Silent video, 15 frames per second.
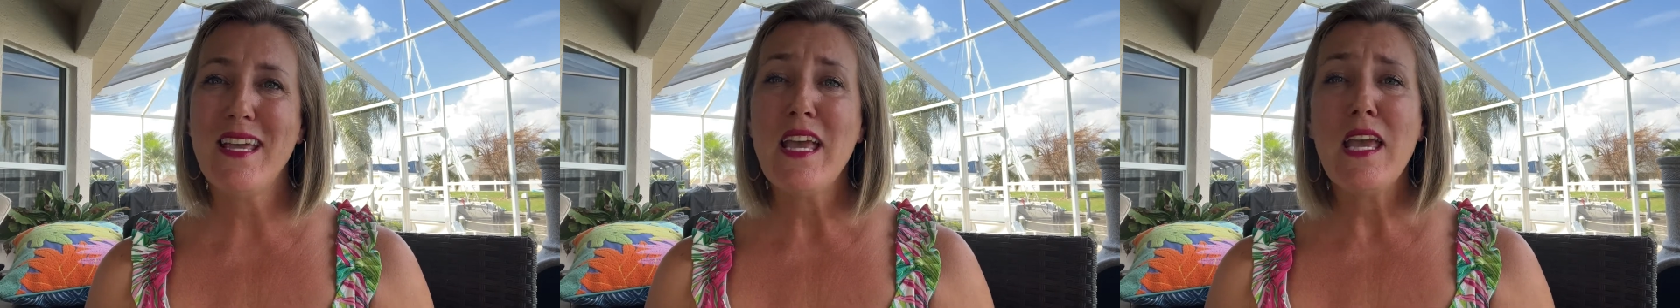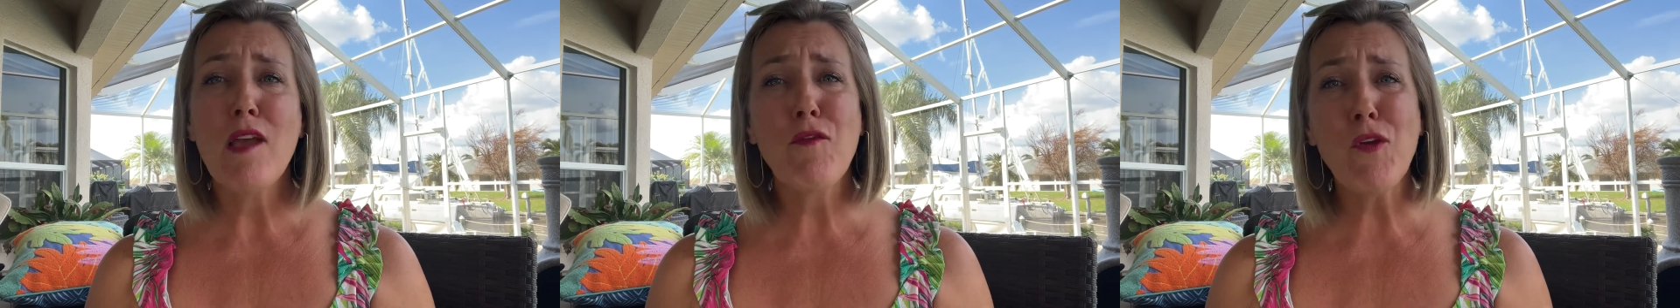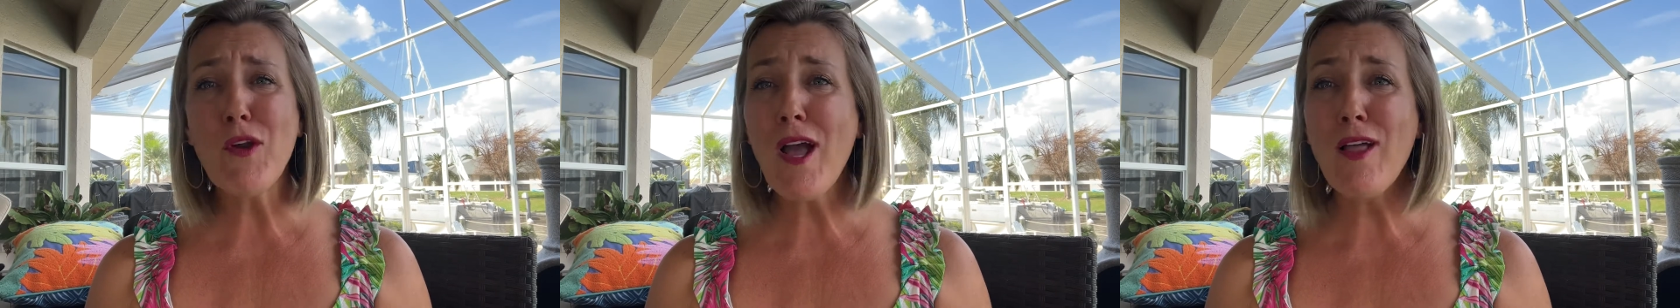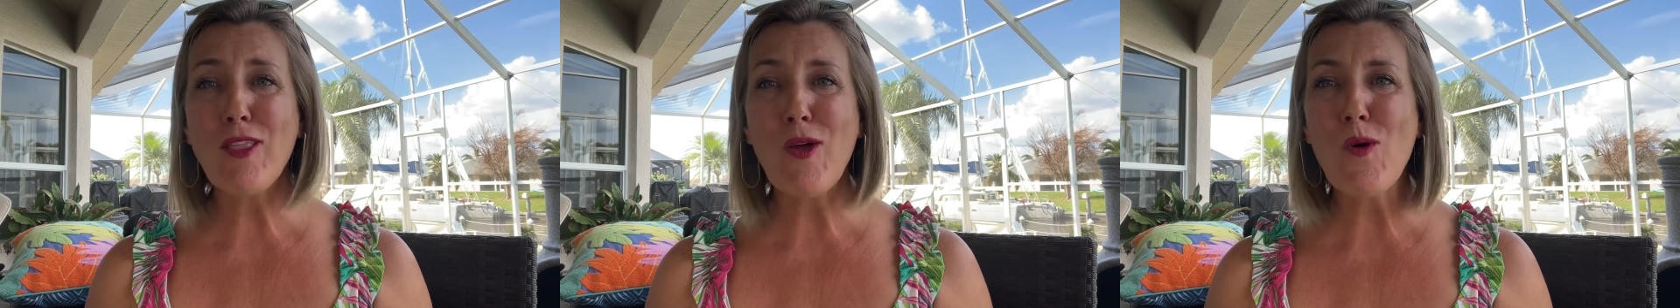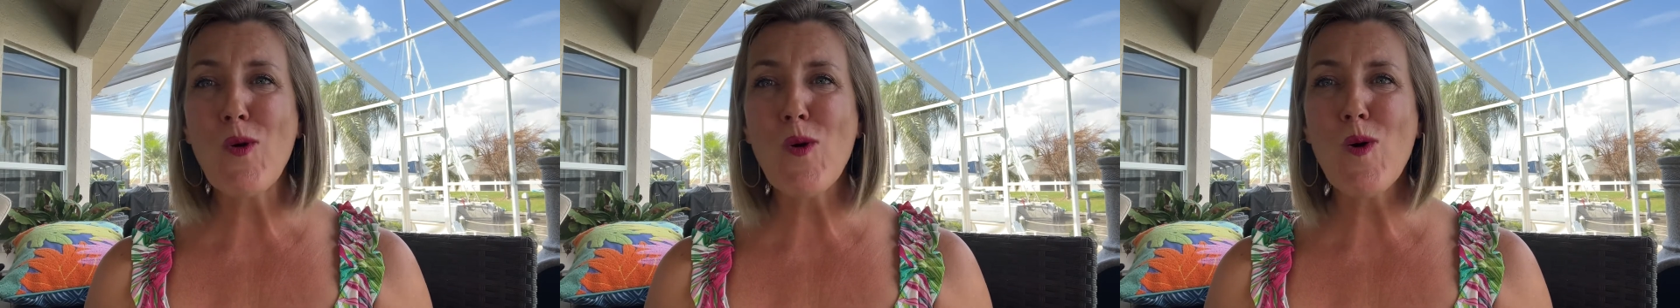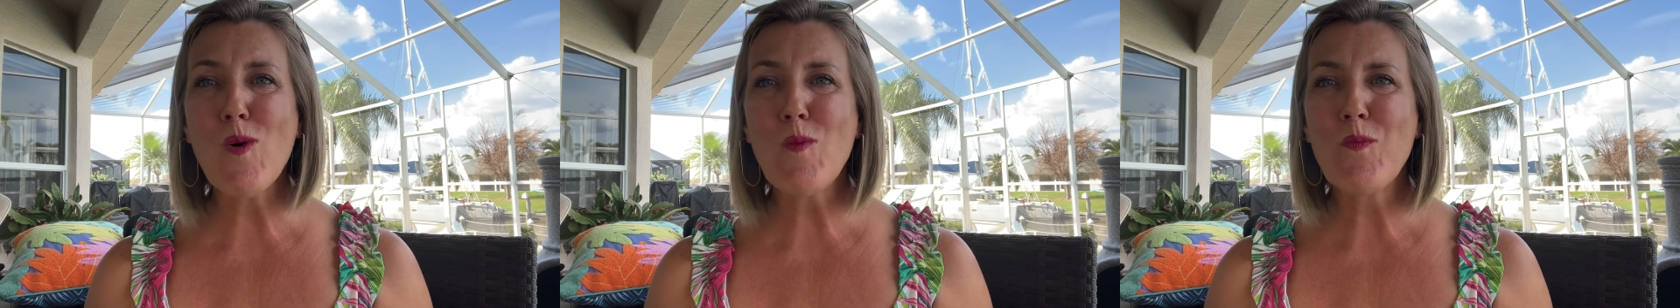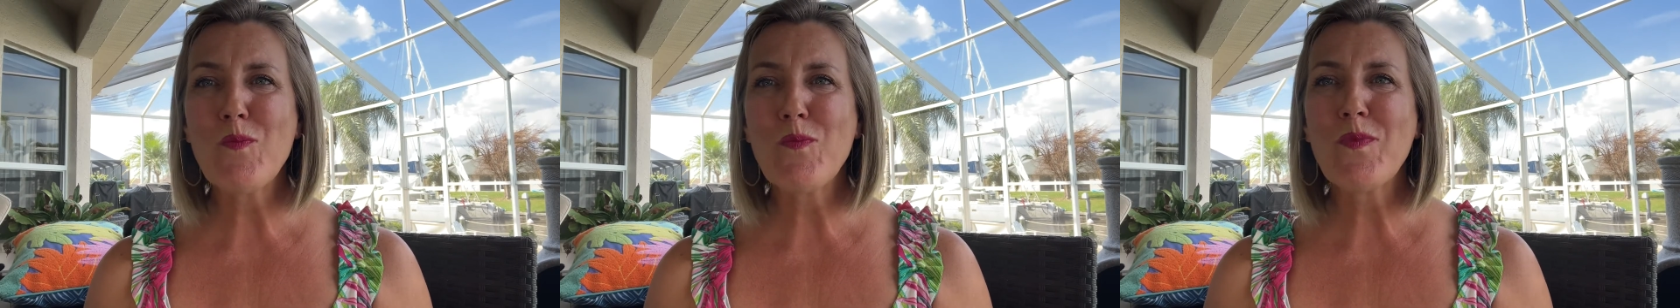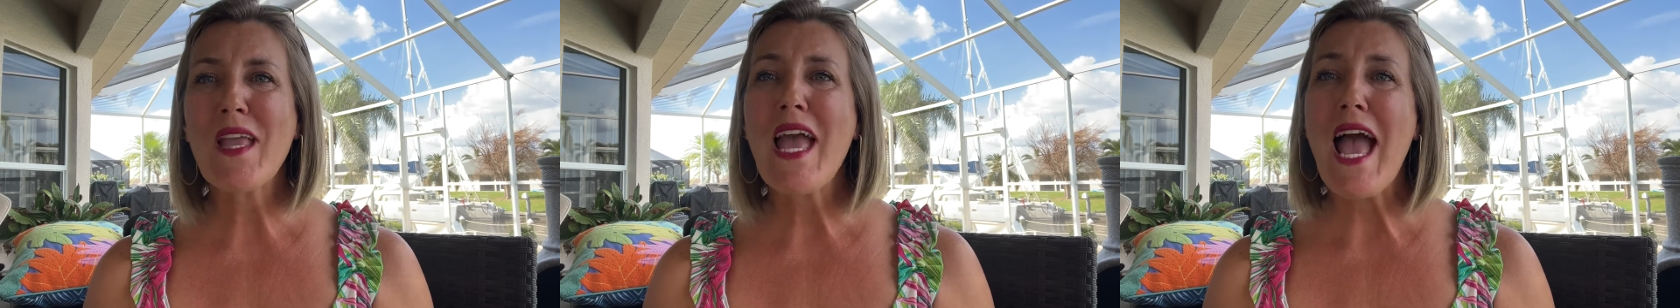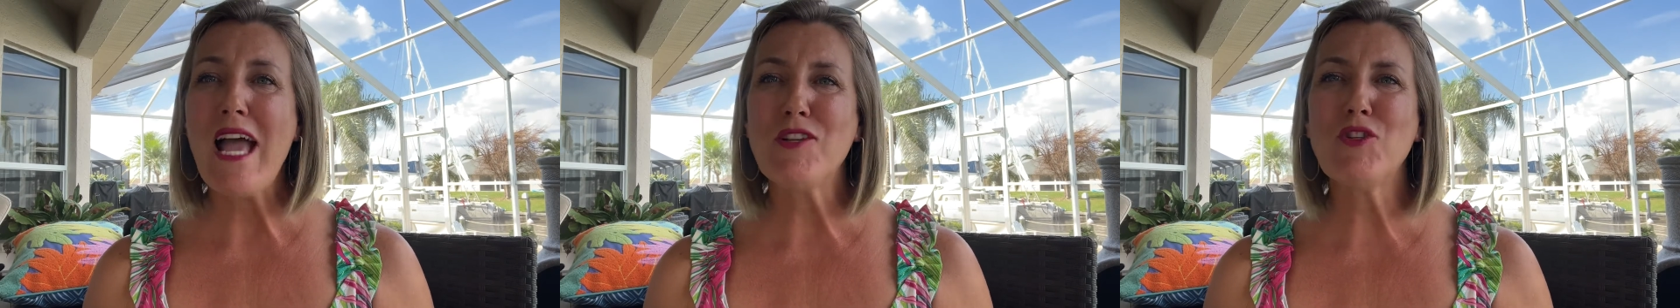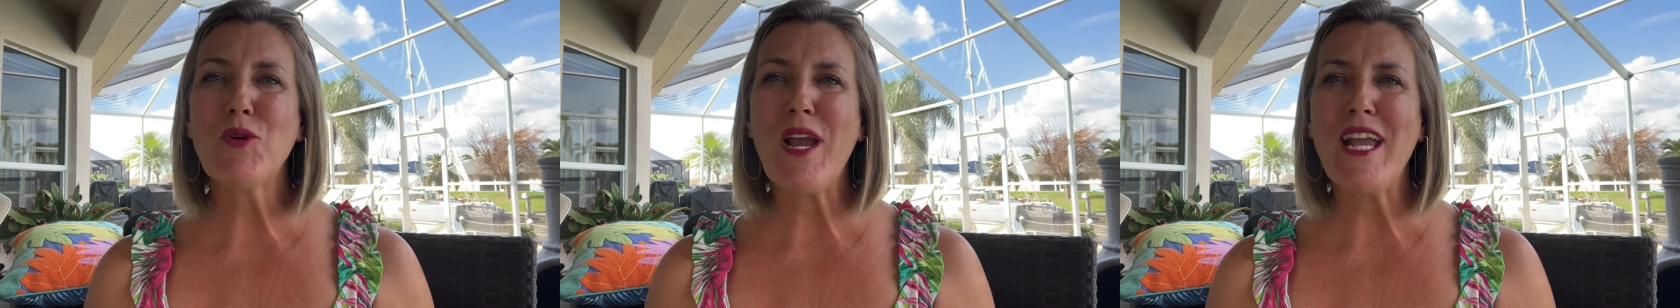If you're not local, as
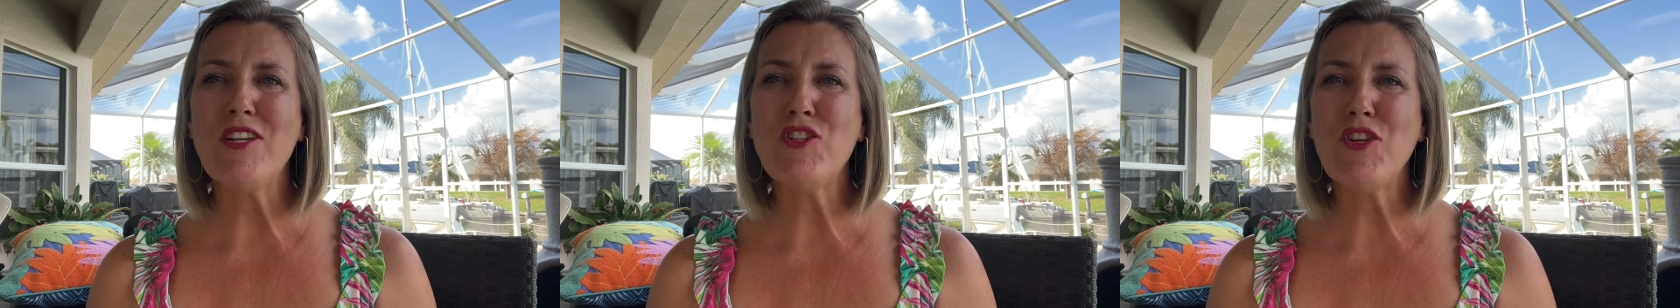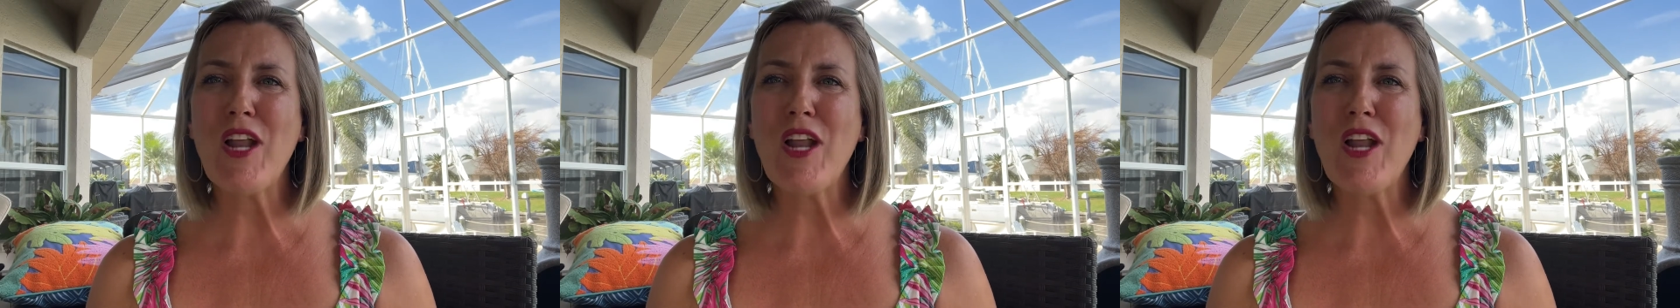your agent,